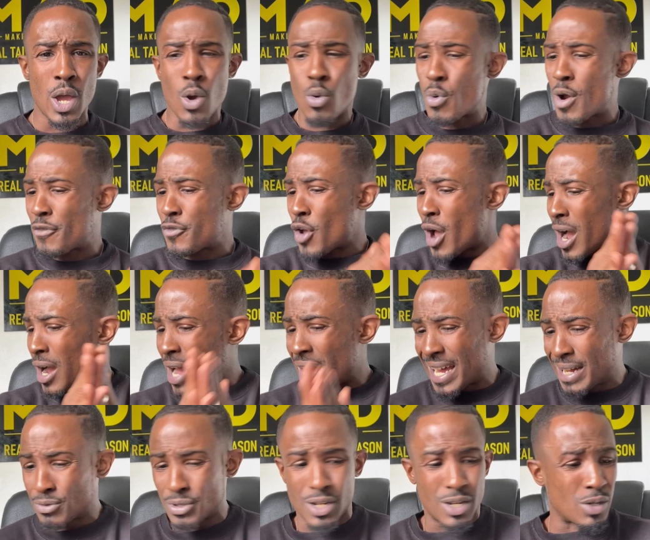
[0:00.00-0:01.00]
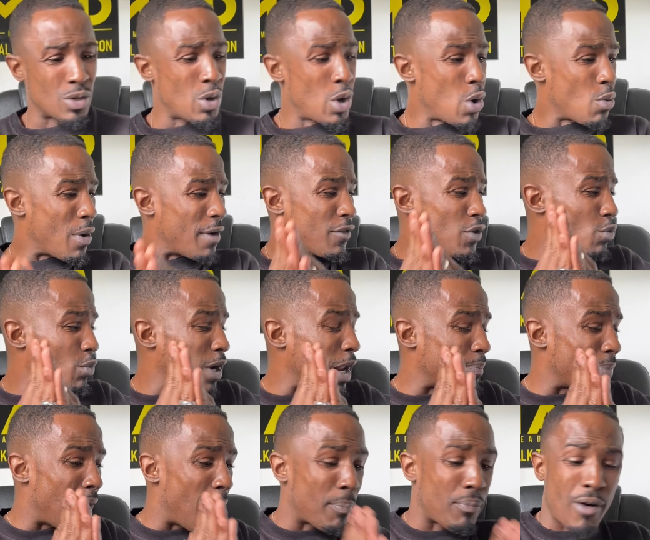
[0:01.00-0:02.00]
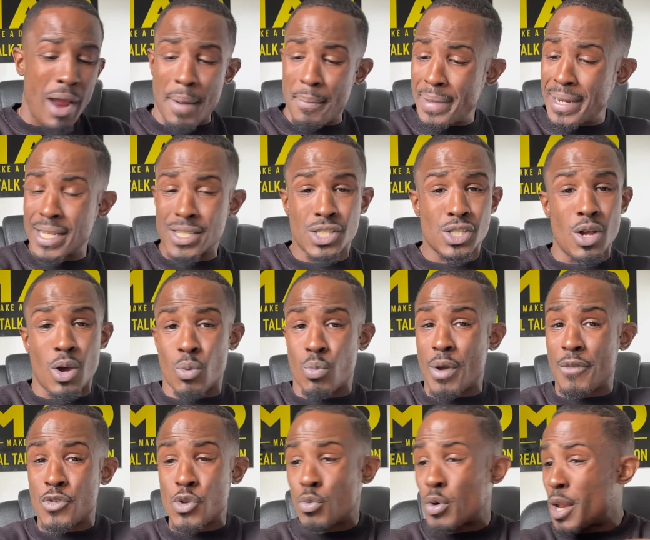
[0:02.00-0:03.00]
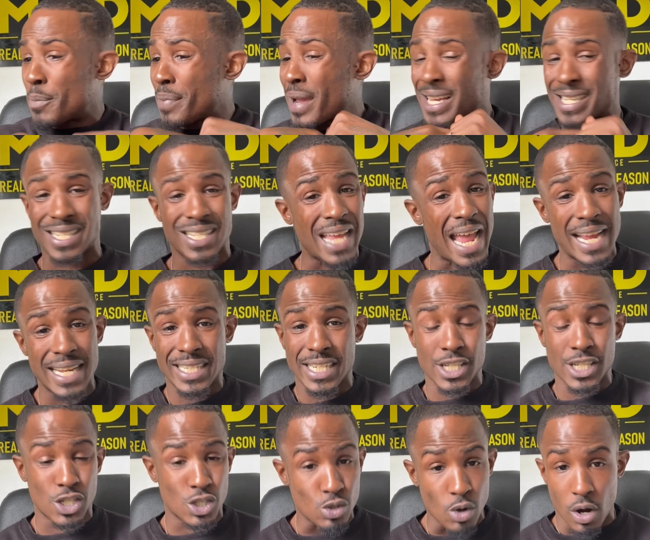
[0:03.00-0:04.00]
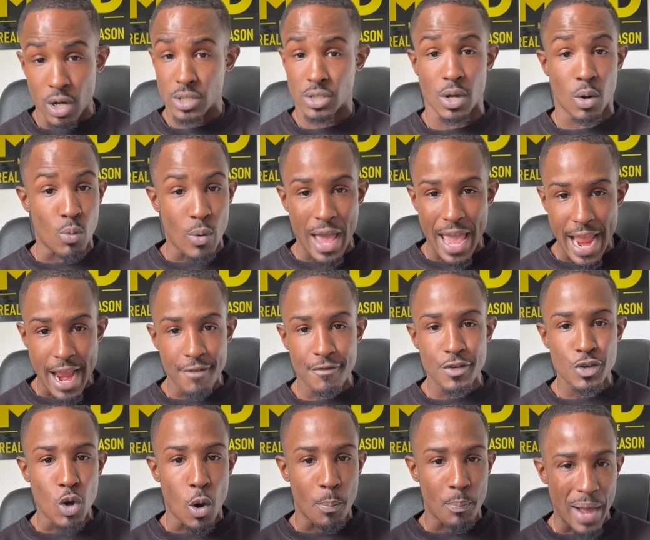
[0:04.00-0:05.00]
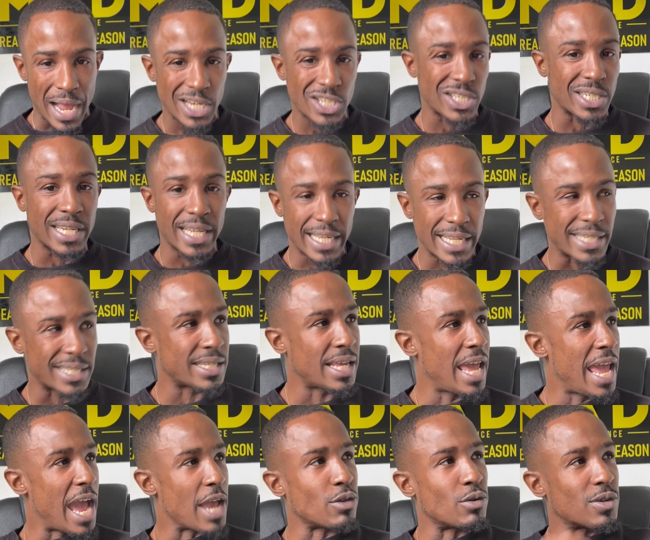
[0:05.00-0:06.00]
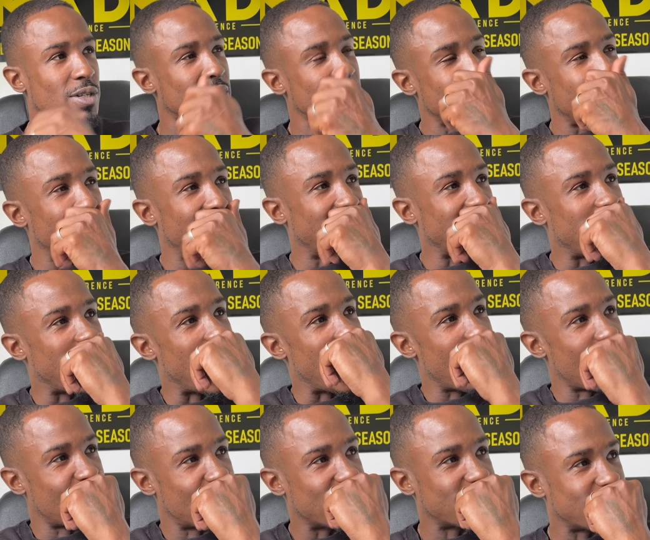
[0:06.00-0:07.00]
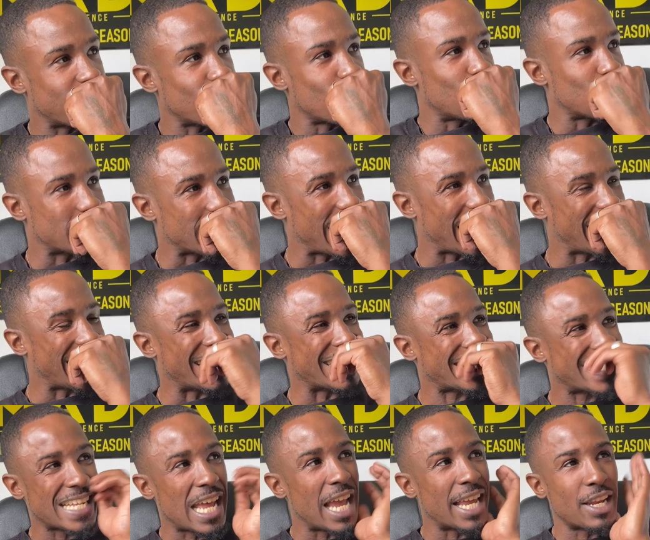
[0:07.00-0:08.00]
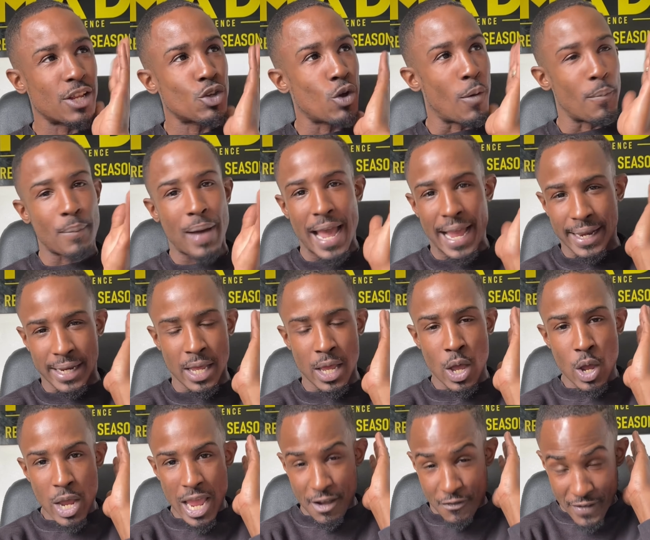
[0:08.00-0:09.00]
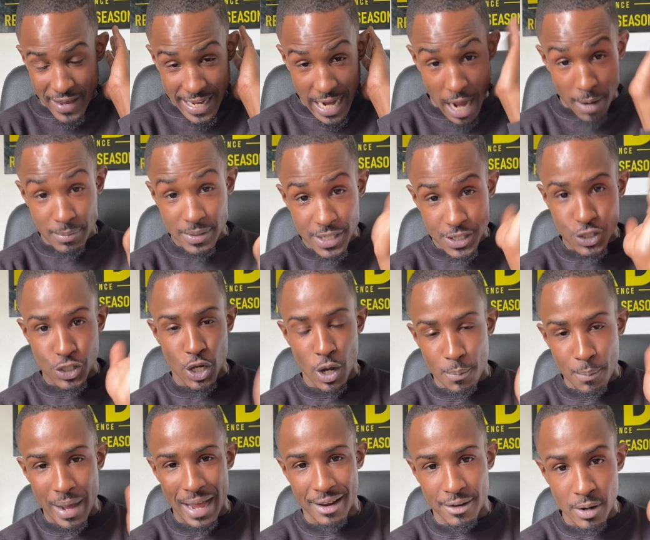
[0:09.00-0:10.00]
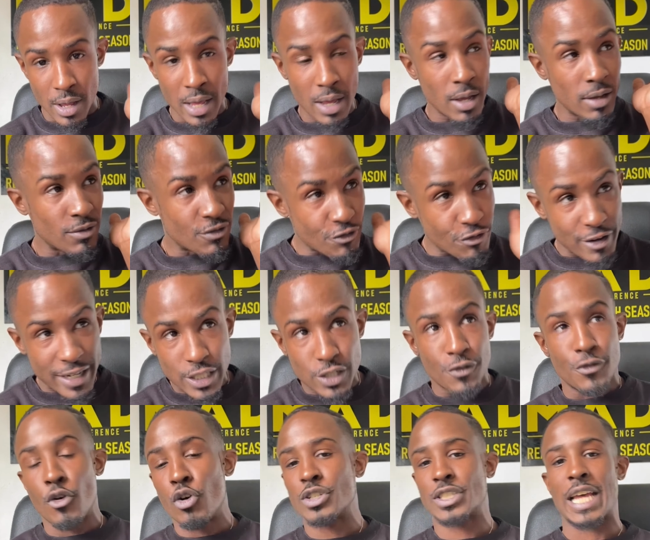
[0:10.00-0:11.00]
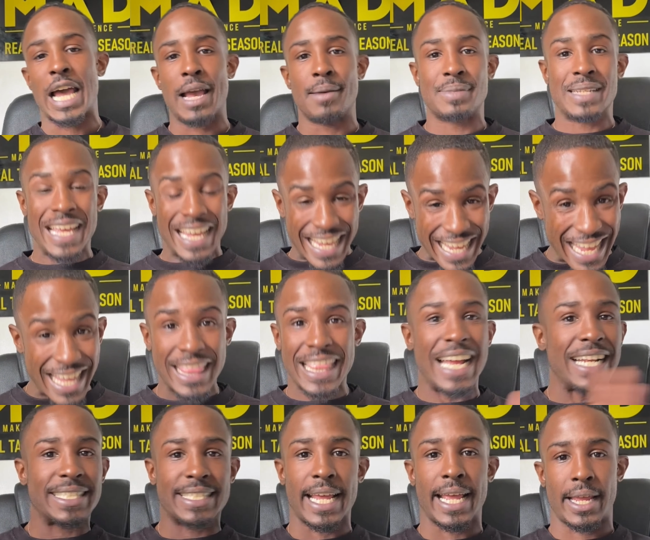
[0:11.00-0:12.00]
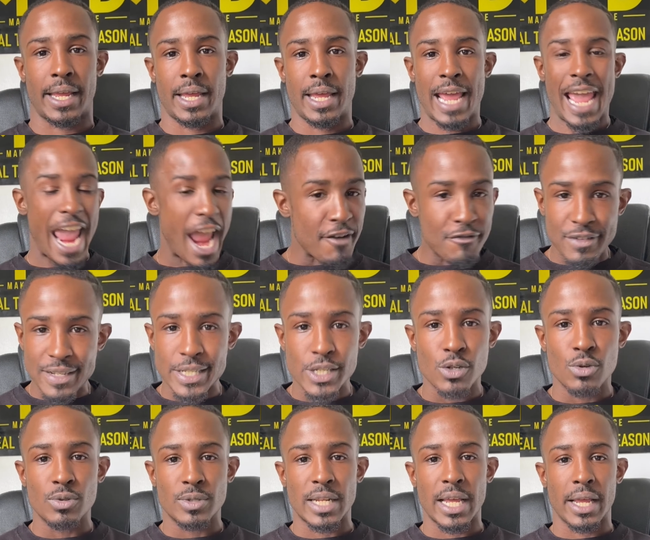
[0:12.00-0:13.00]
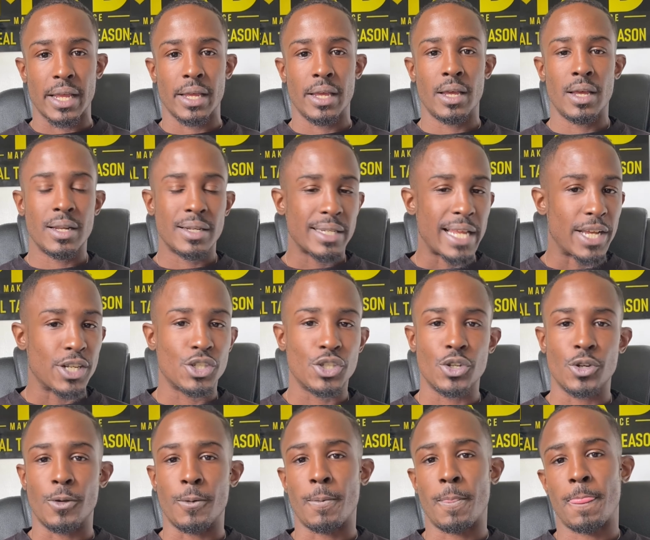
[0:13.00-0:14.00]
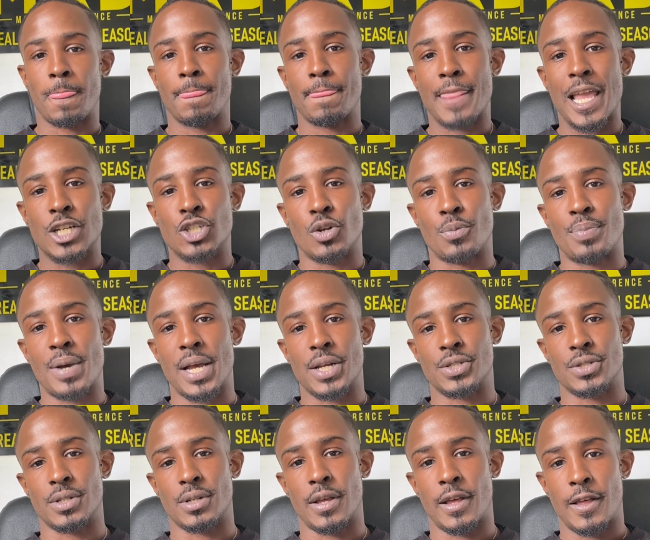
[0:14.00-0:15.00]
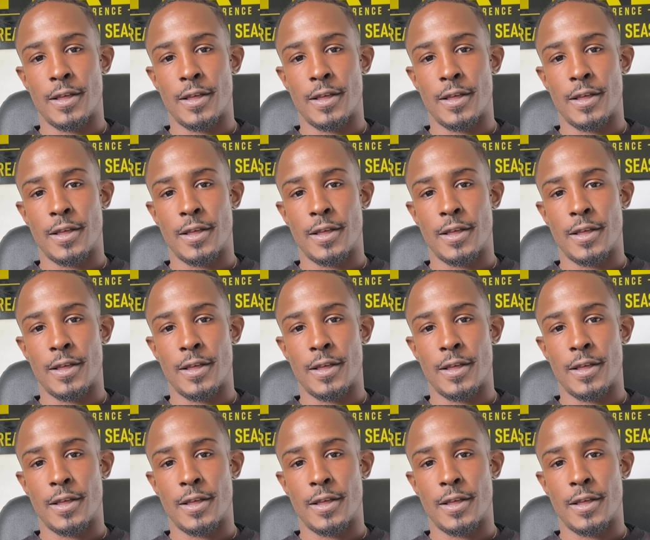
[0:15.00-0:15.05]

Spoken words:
whether you're an accountant, whether you want to be a prime minister, whether you want to be a scientist, doctor, whatever your passion is, and you're sitting there every single day and there's something in your mind. If it comes into your mind 3 to 4 times in that day, every single day, that's you. That's your passion.